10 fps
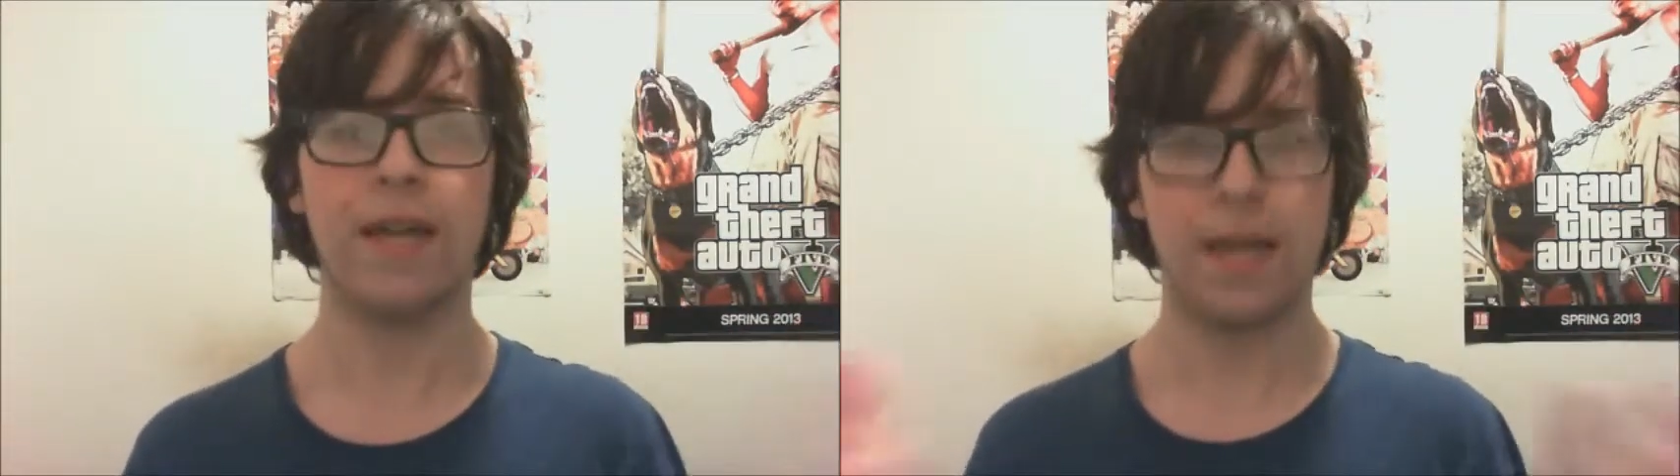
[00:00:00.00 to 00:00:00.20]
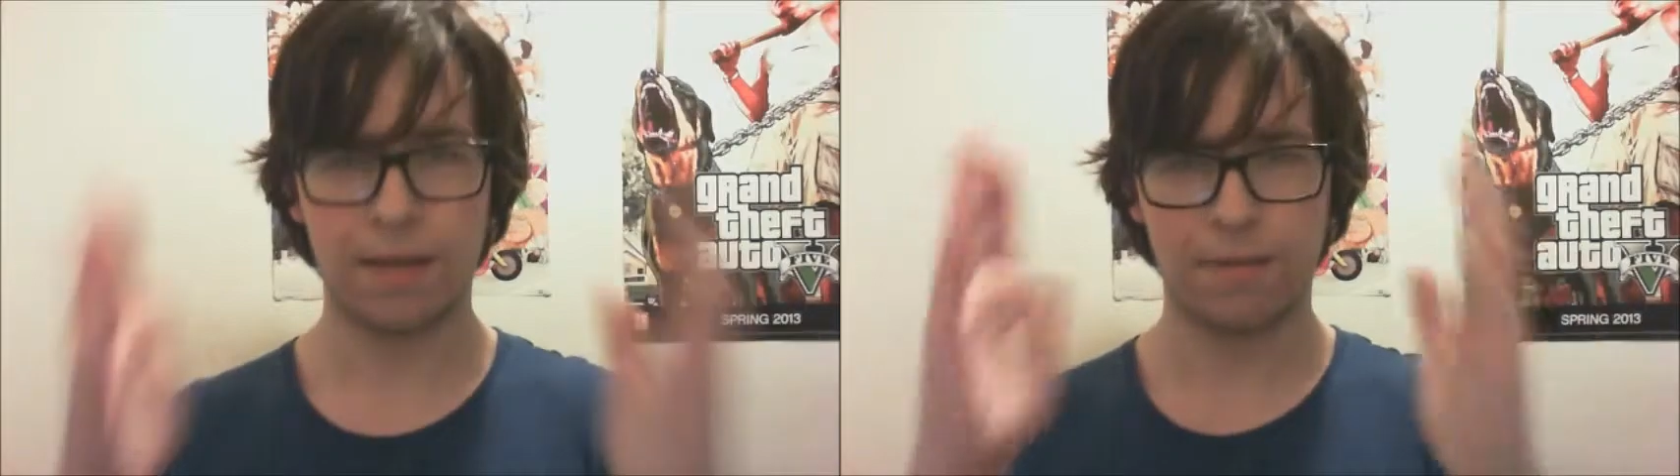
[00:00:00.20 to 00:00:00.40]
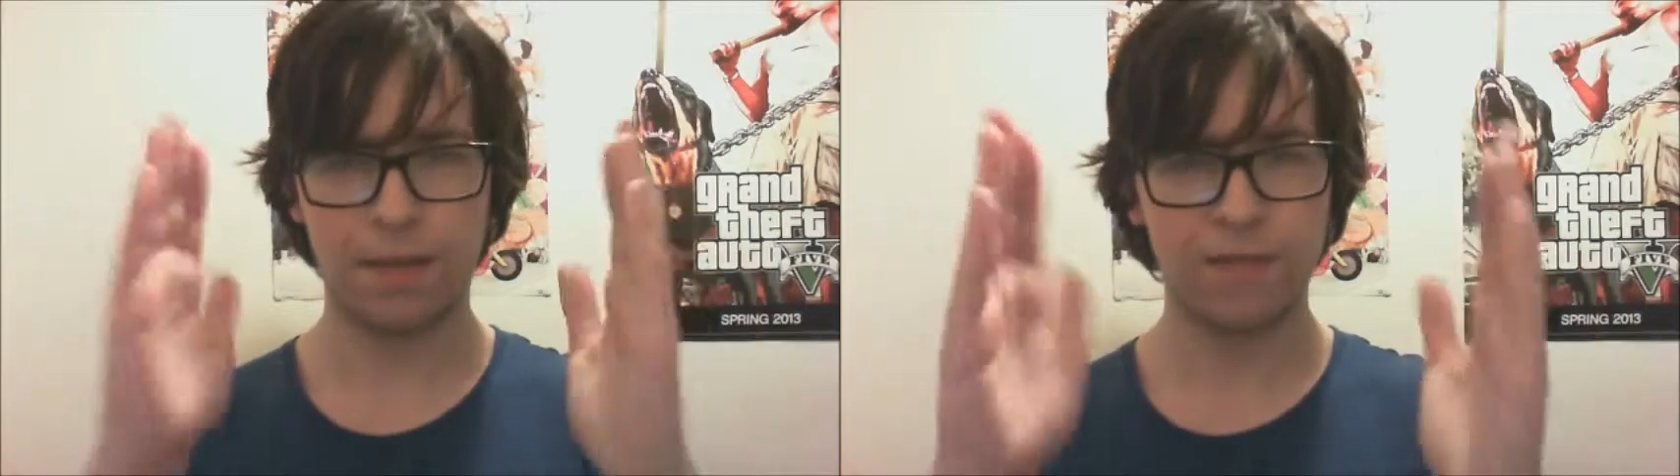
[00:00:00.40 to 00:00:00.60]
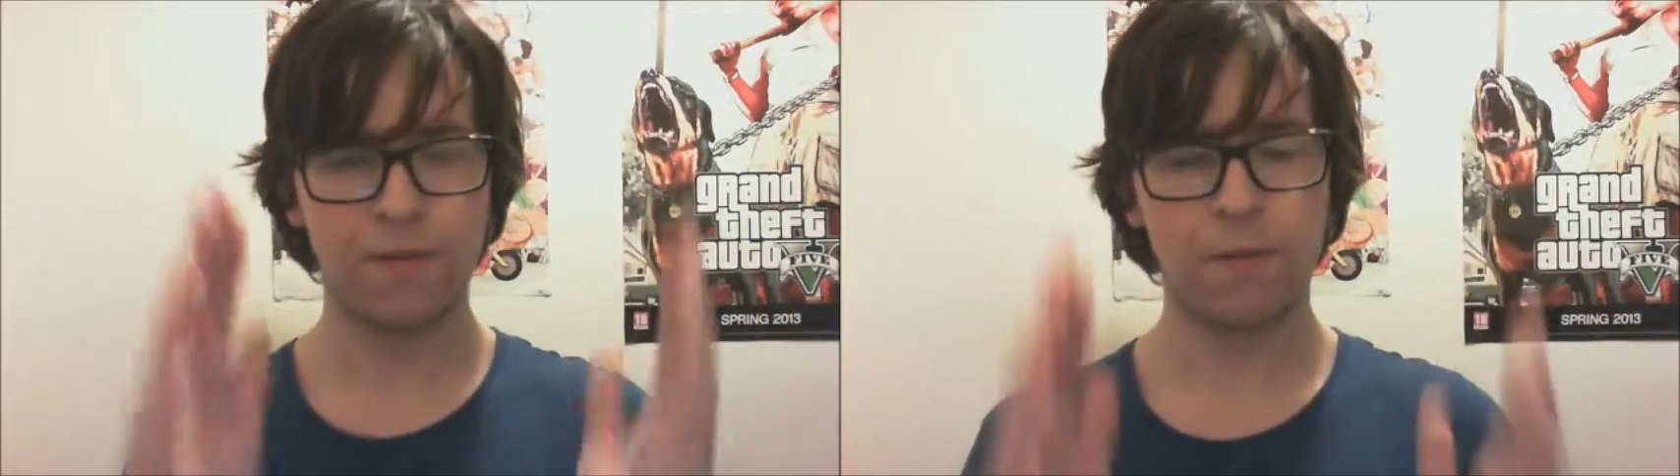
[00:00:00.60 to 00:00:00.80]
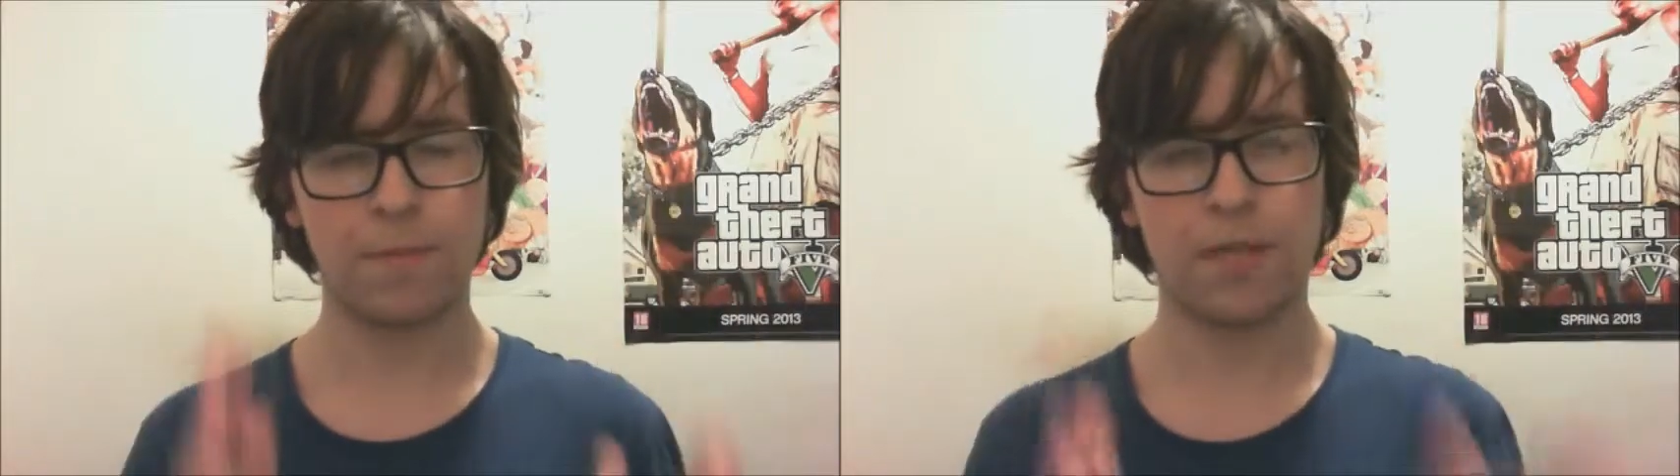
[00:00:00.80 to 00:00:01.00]
it this
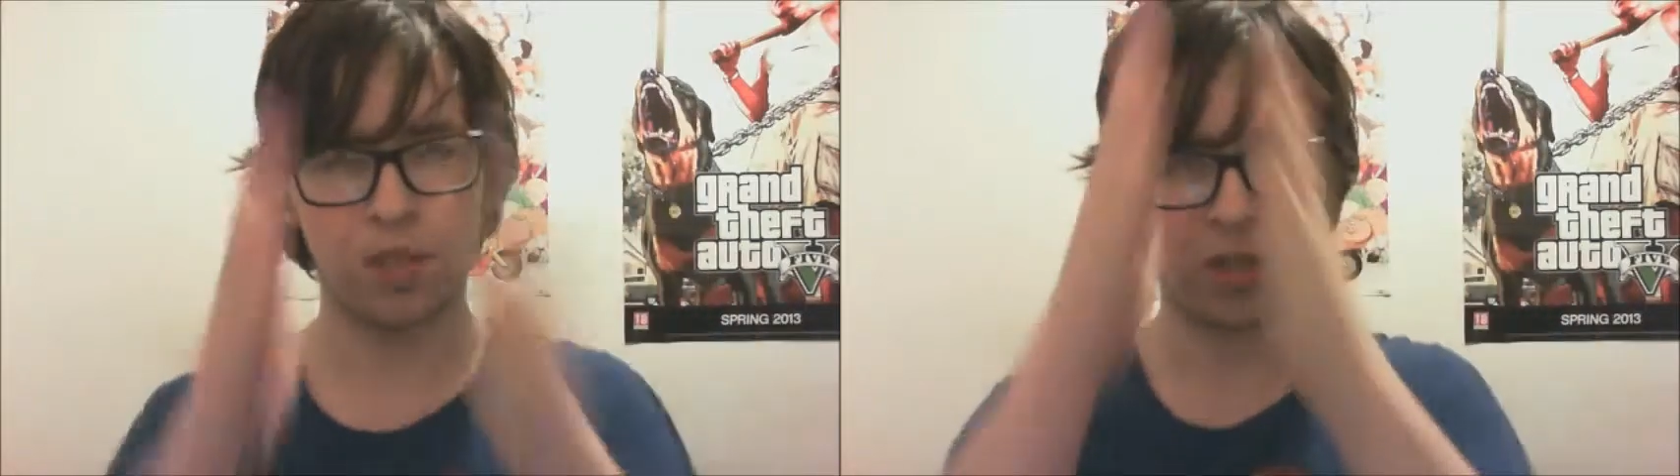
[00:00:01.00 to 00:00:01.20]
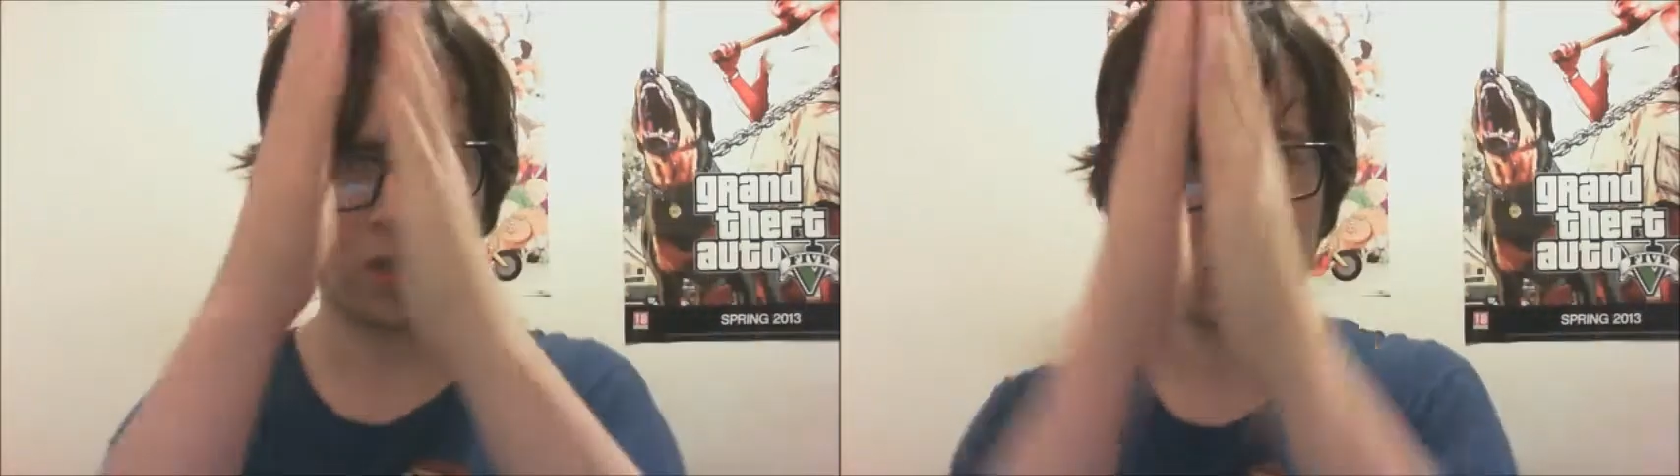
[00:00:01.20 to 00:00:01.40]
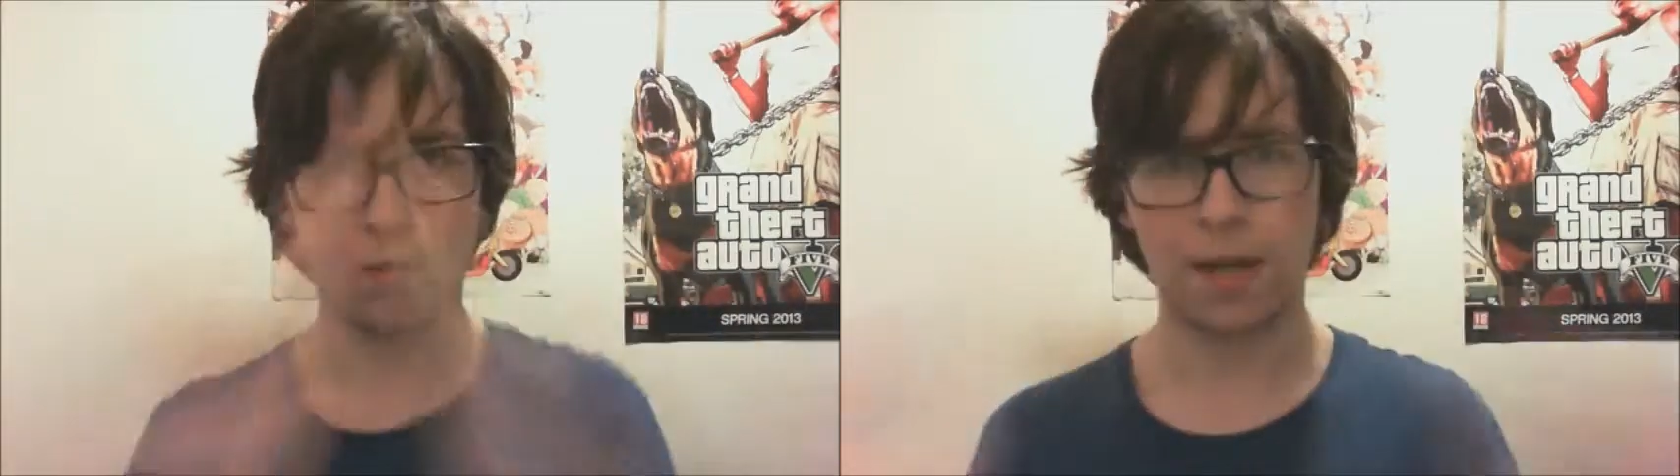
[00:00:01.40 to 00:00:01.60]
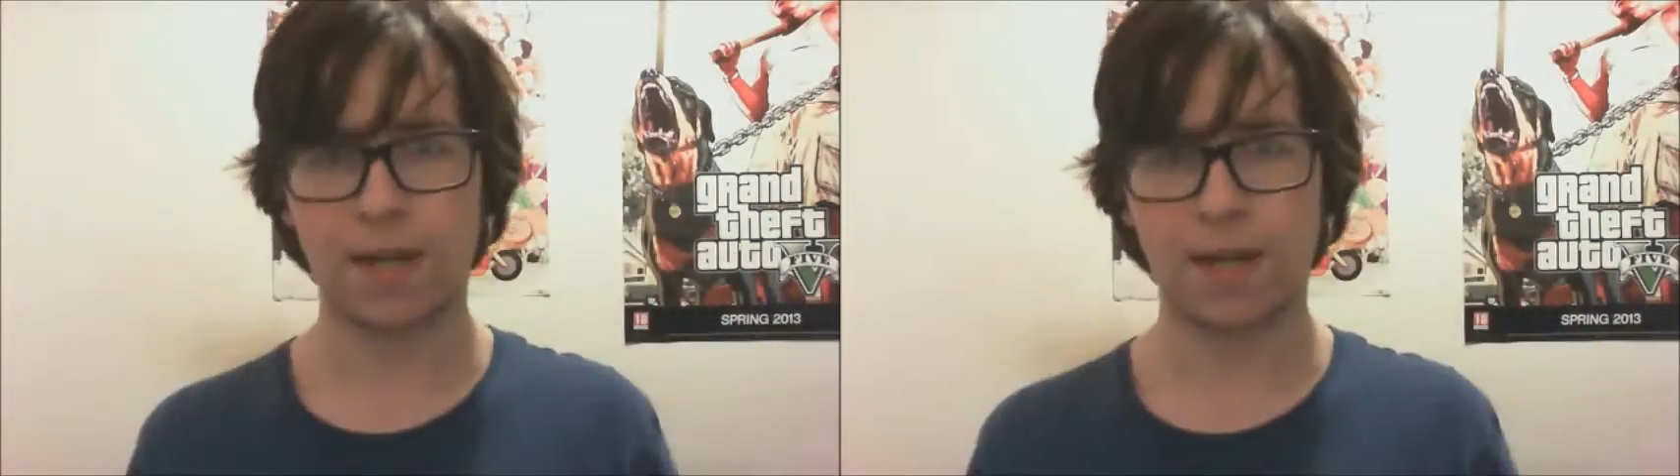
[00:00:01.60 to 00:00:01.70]
film's literally straight